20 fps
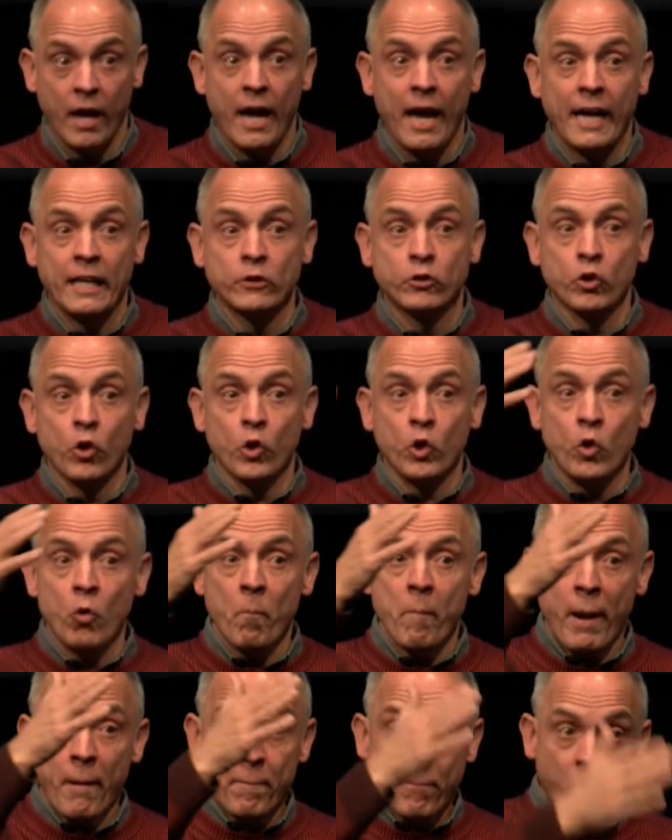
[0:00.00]
And so you
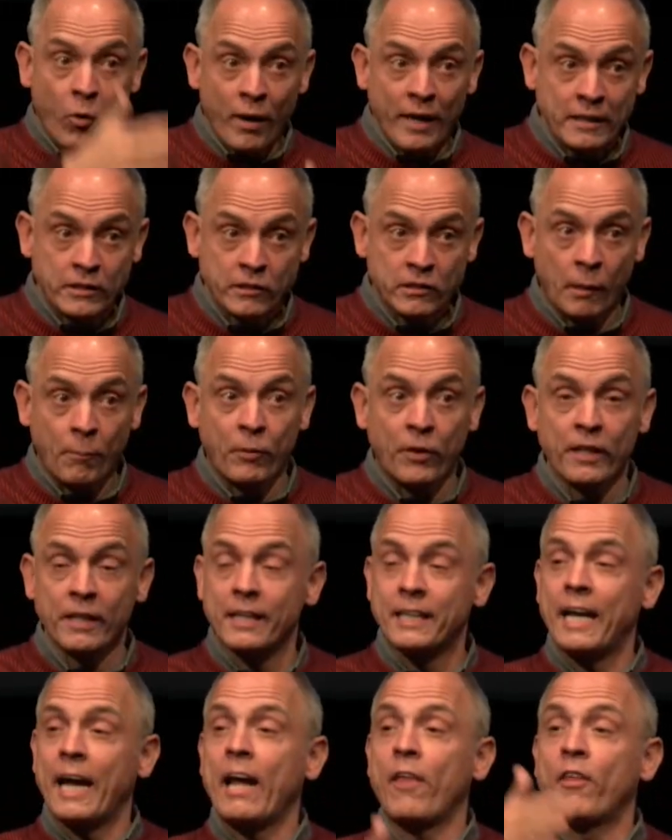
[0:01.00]
may pray something
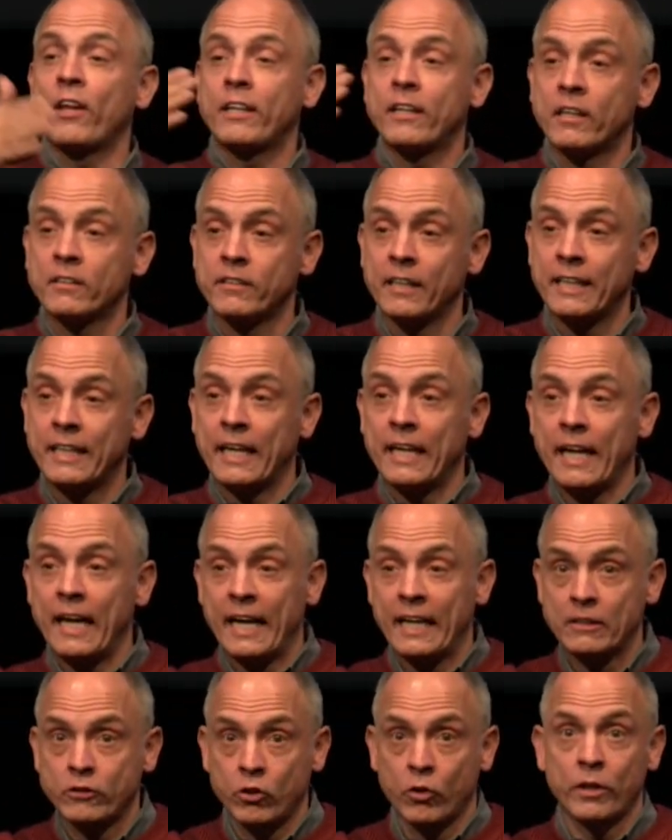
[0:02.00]
today that doesn't get
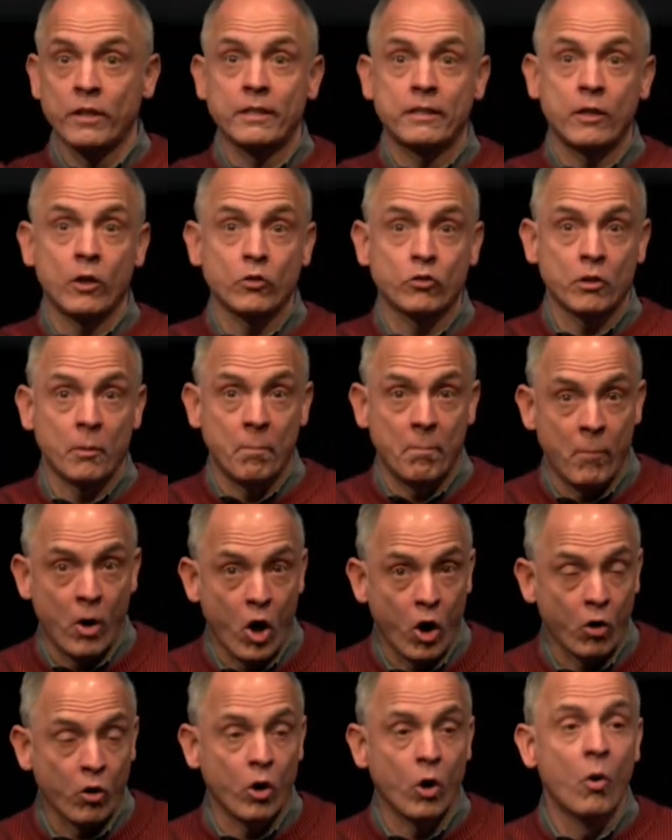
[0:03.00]
answered until
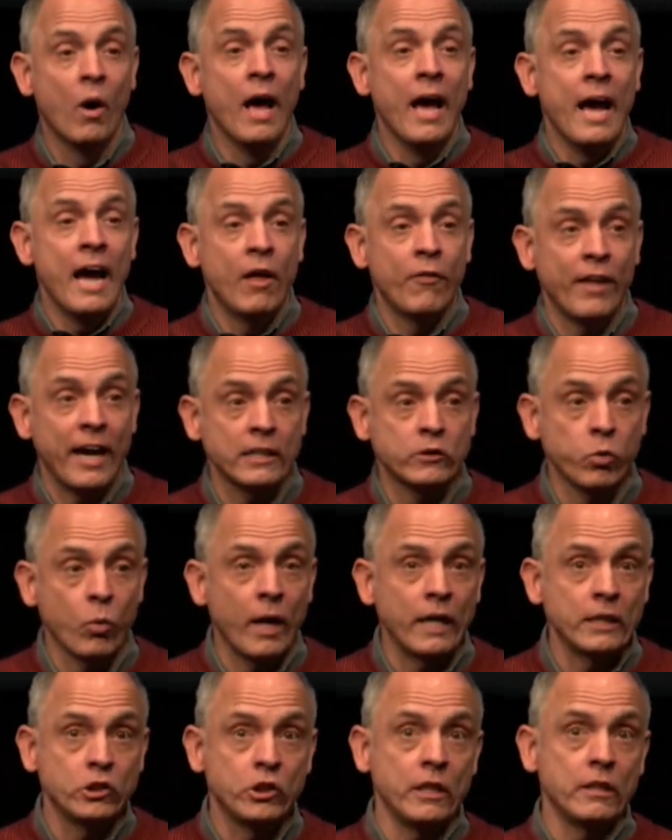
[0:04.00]
tomorrow. And that's
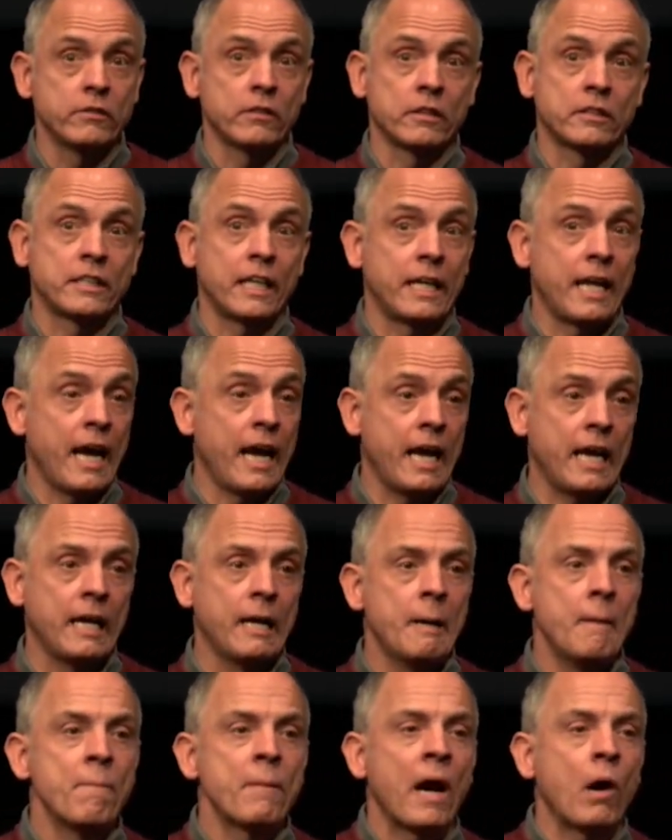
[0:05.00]
why Jesus said, hey,
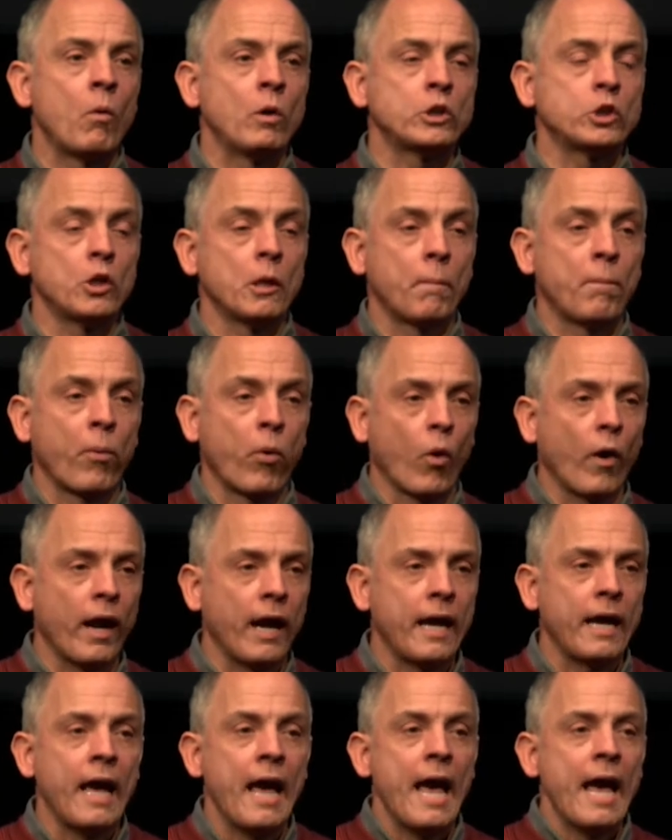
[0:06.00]
I want you to
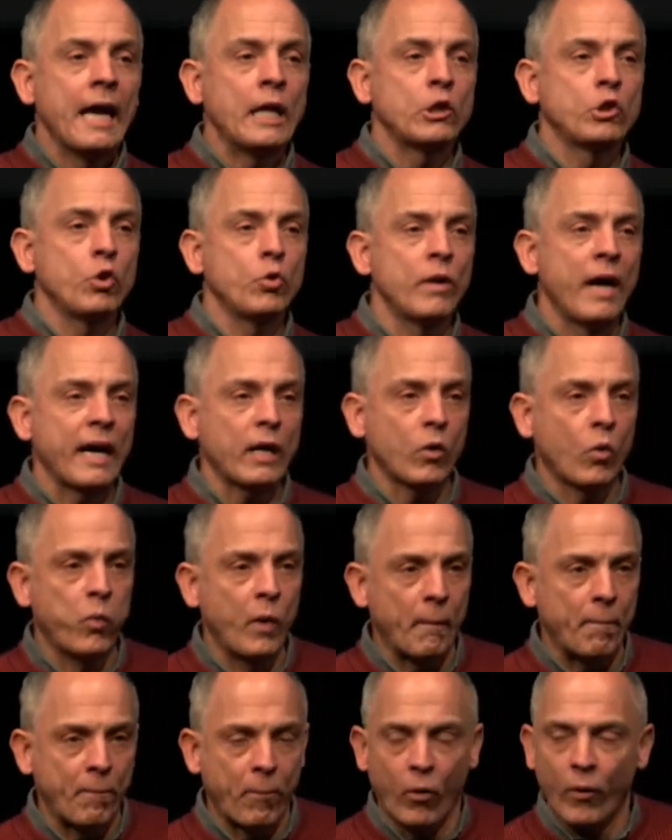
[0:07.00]
pray and do not
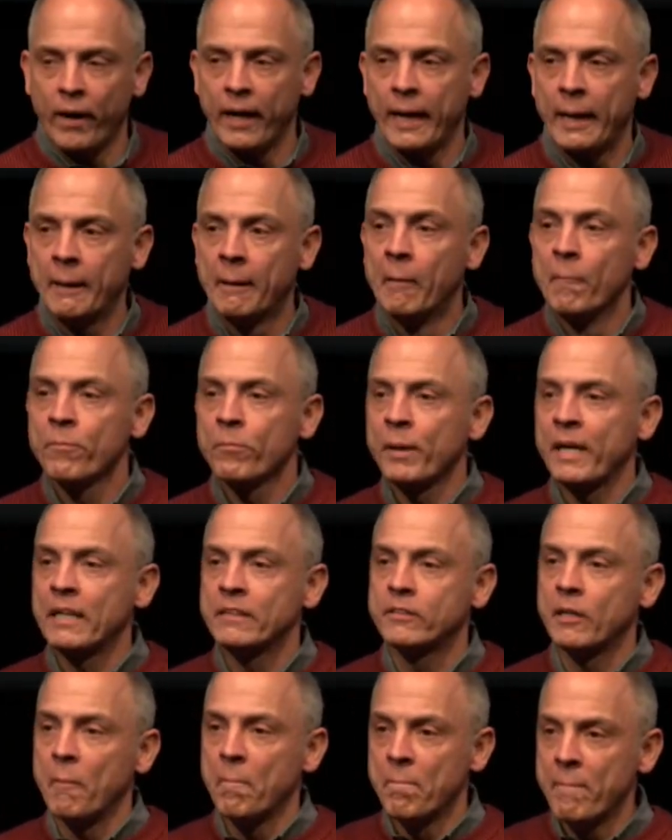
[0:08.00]
quit praying
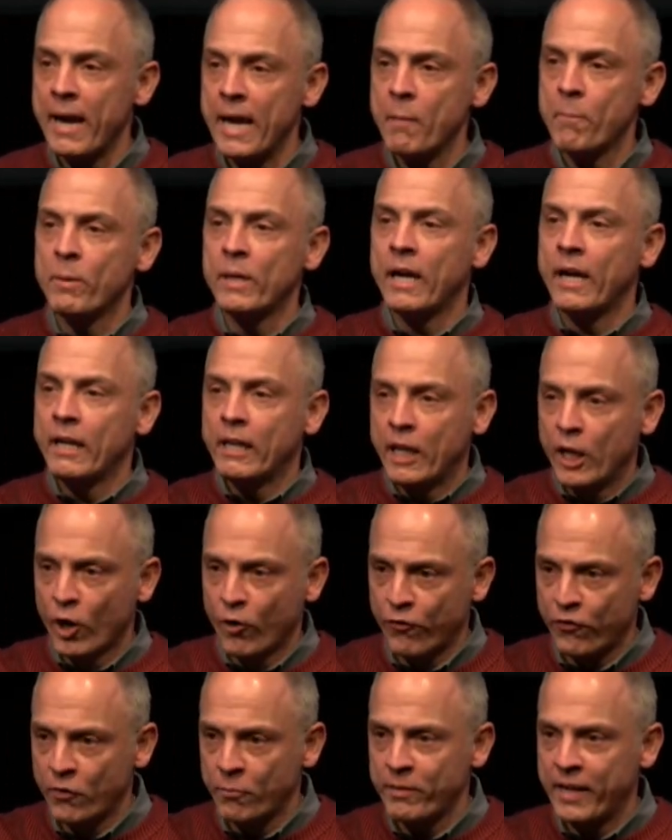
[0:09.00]
because it may be a year
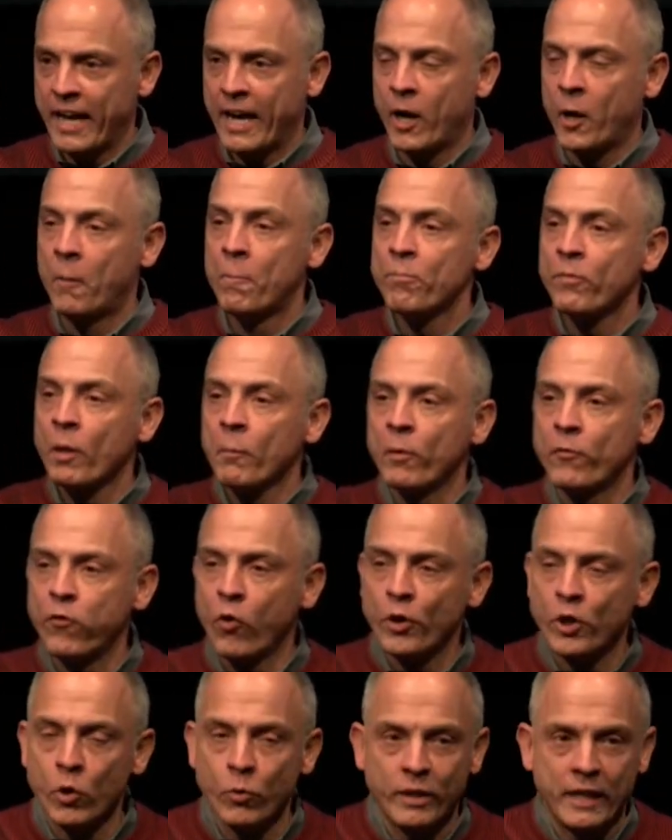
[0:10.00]
from now
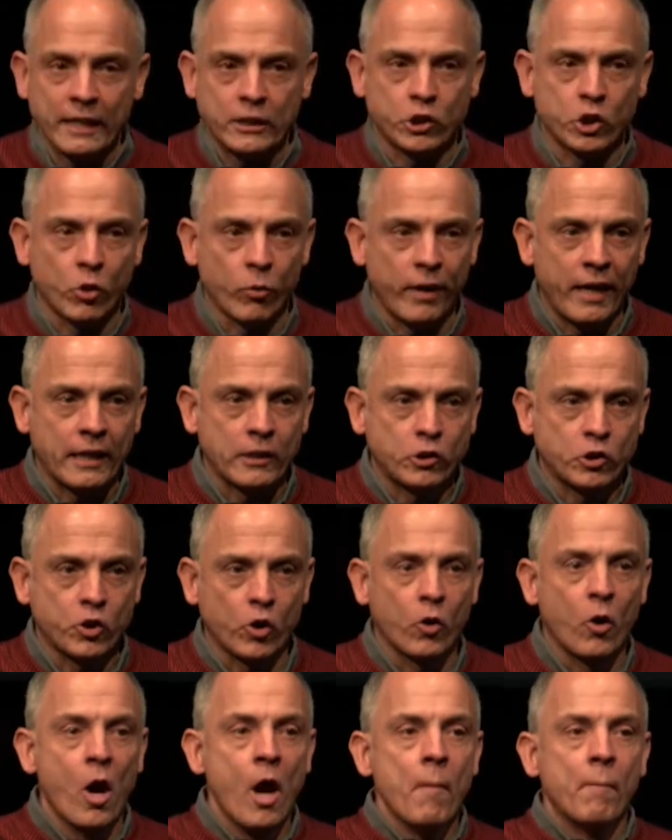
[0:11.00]
before you get your
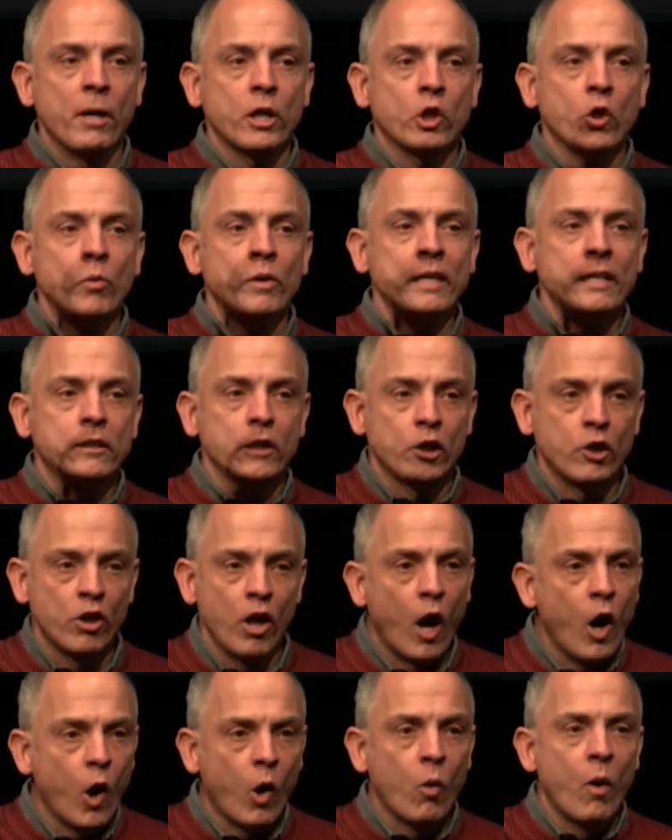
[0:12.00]
answer. But you need to
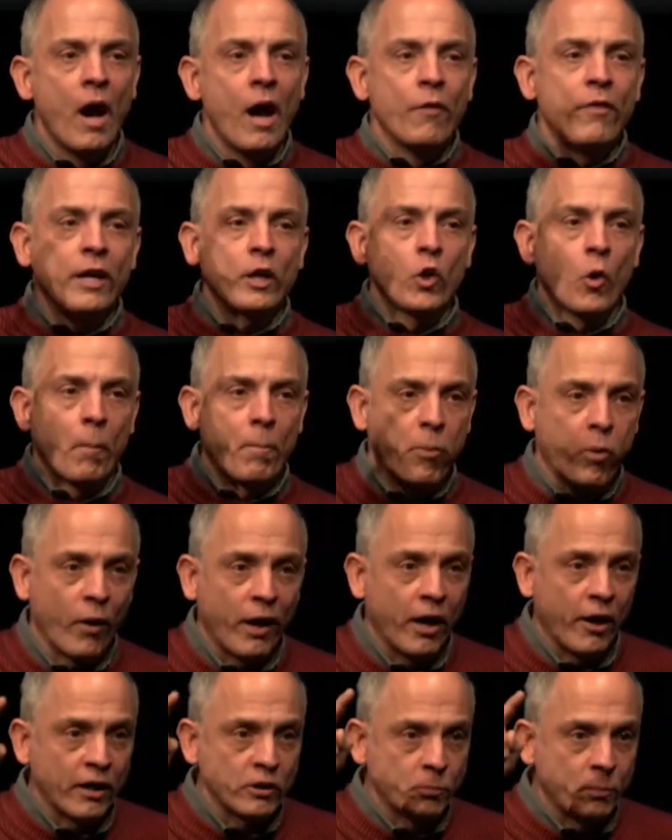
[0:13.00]
know that your
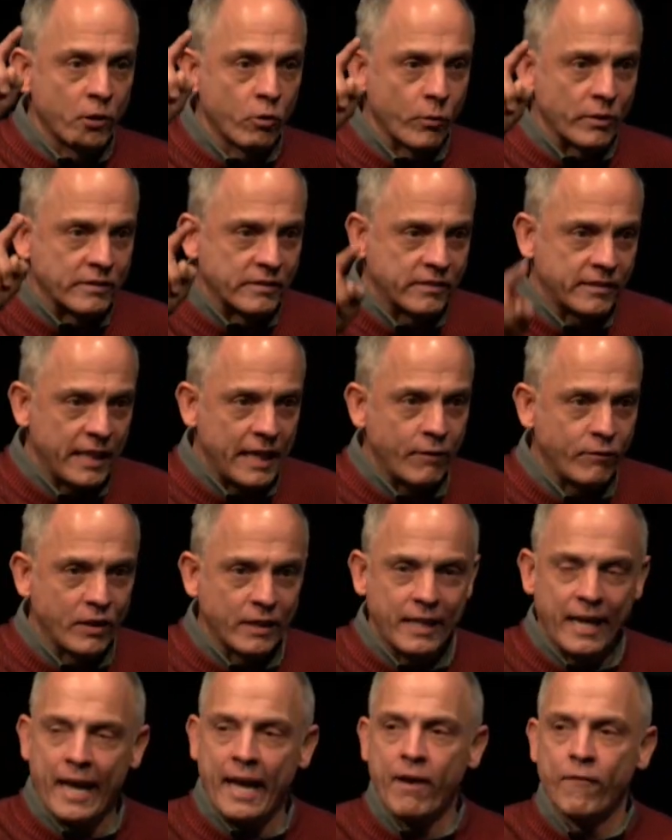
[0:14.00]
prayer has been received
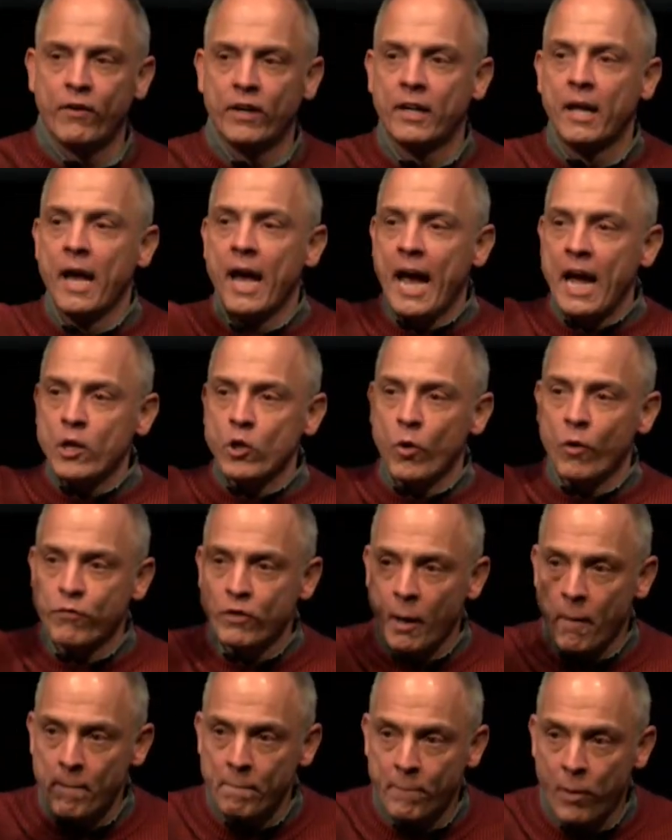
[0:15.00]
into heaven and you have
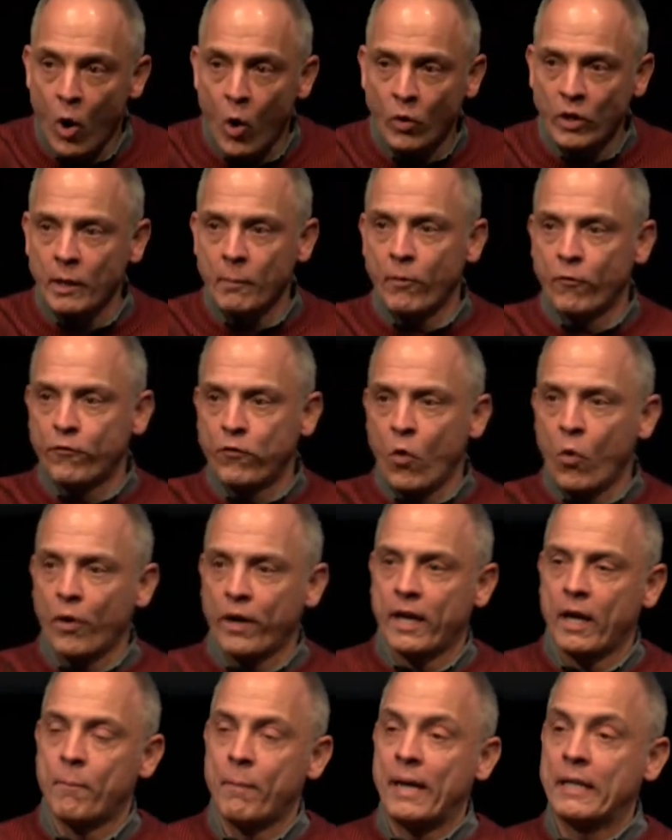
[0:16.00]
come boldly before
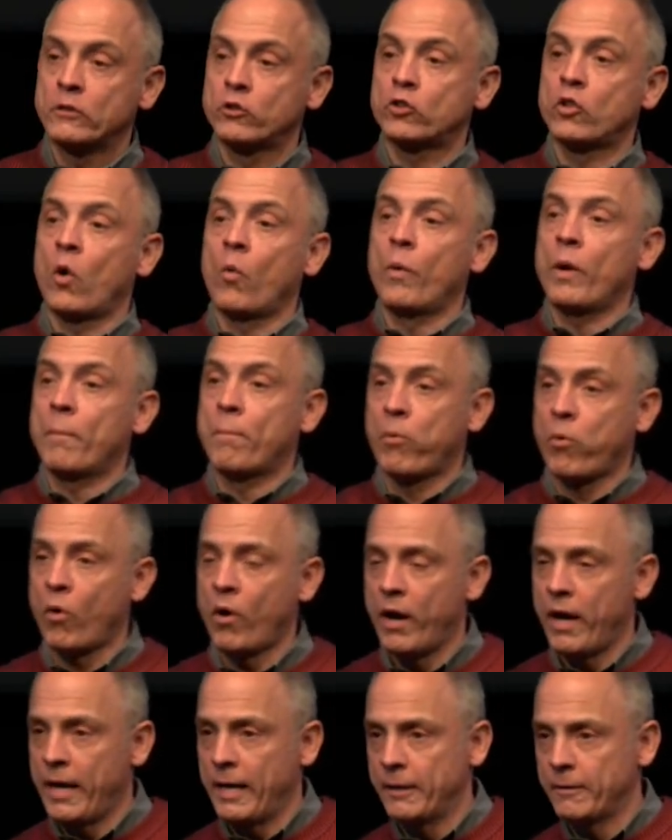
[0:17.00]
him. And so we
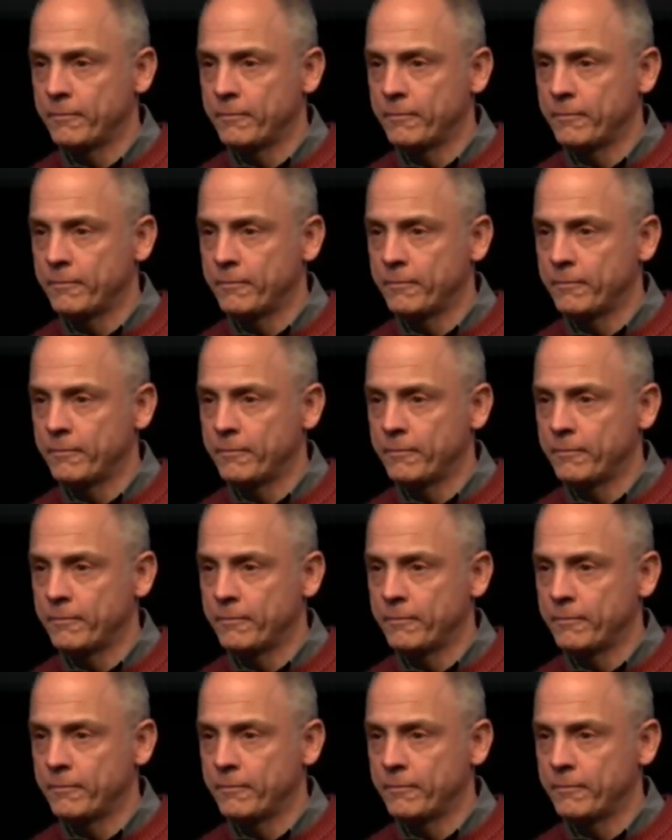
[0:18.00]
pray.